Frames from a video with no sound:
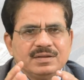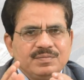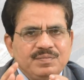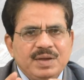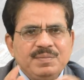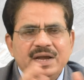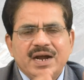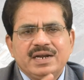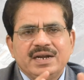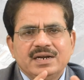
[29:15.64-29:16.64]
may be
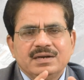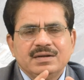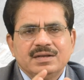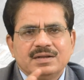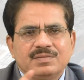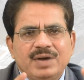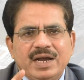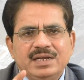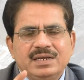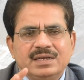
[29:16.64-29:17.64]
attacked
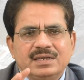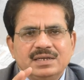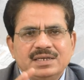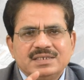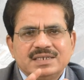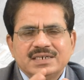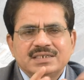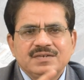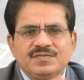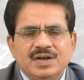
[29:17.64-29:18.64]
by
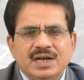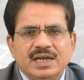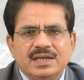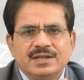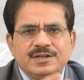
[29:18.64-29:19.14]
insects and fungi.